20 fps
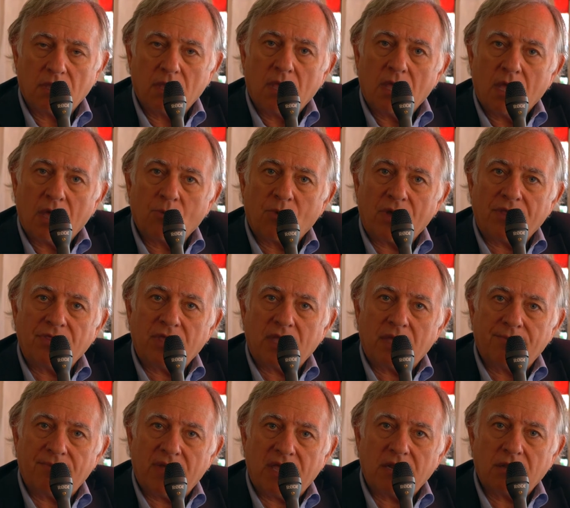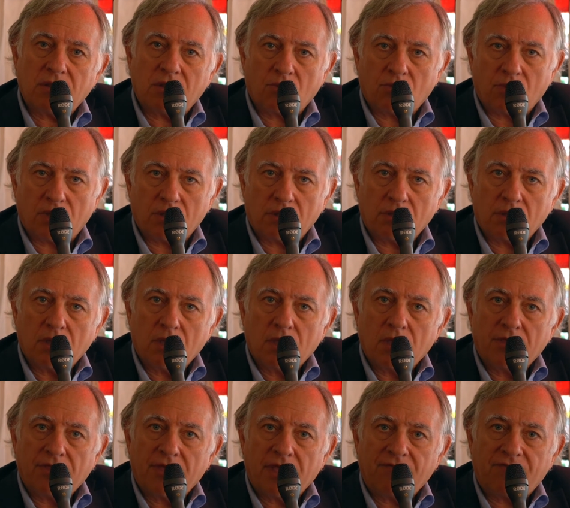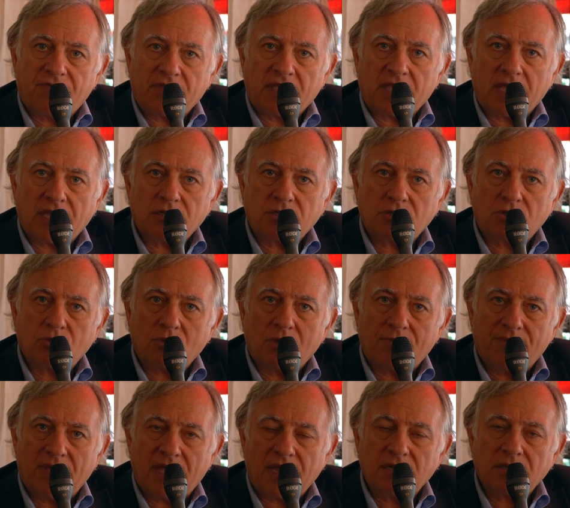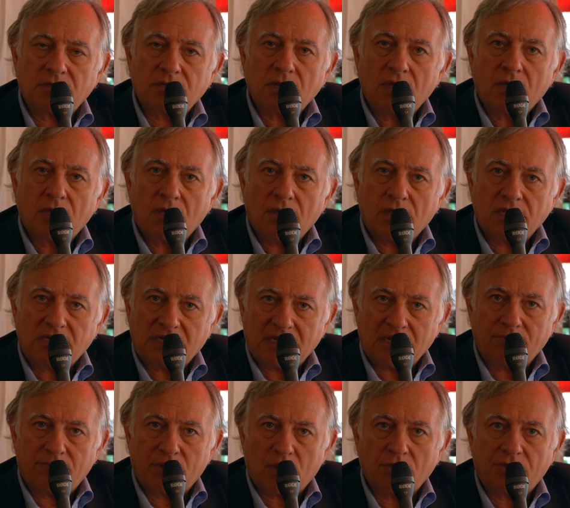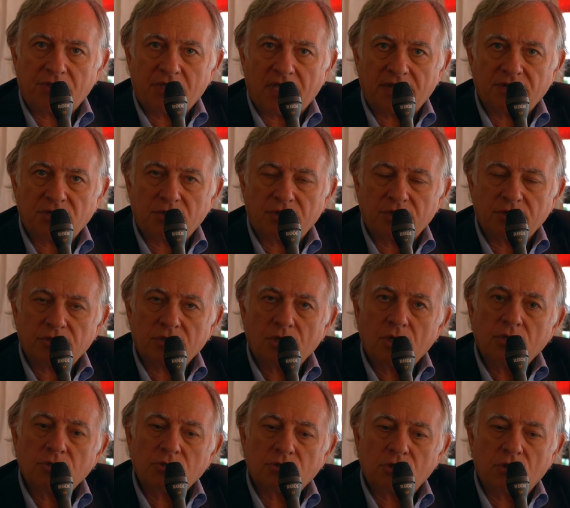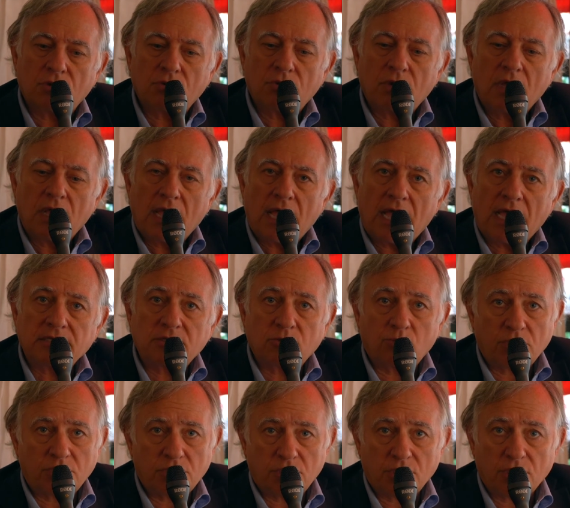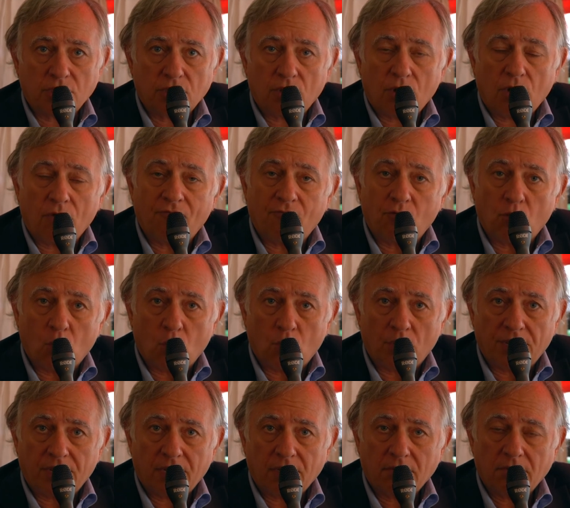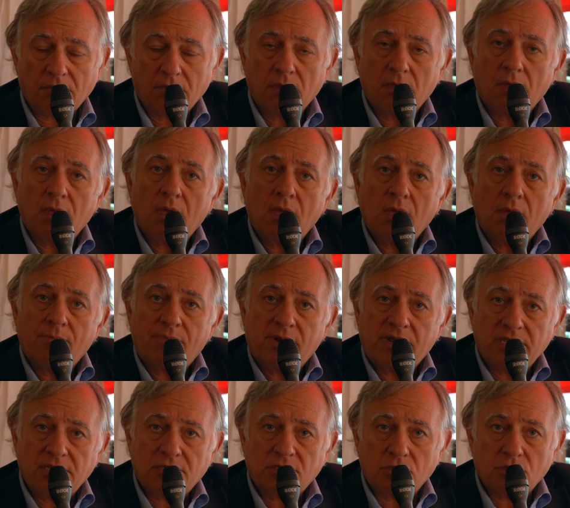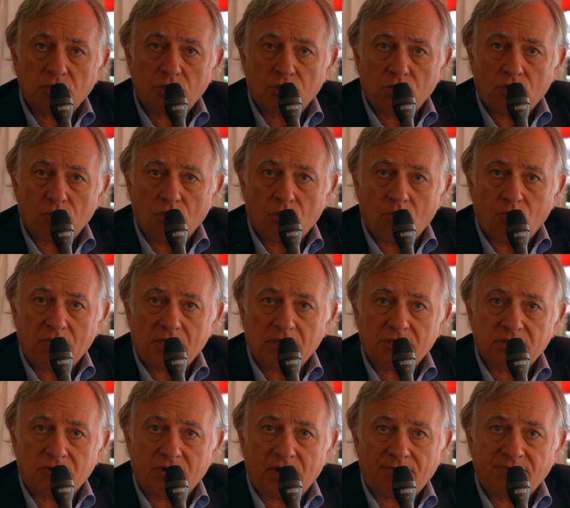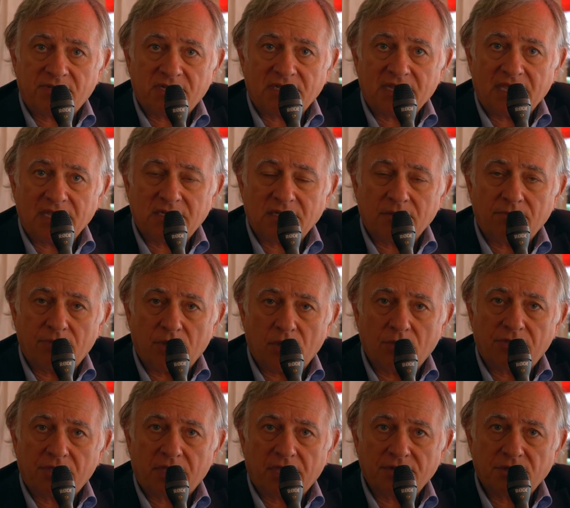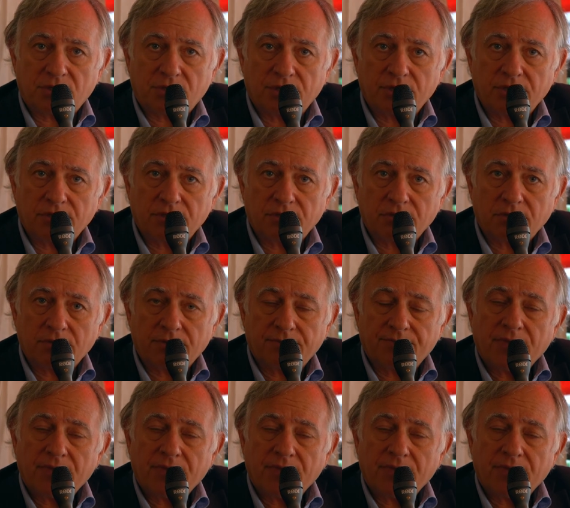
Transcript: And when they amend the will, they forget to amend it in both countries. So, as a wishing of warning, please ensure your wills are up to date in both countries.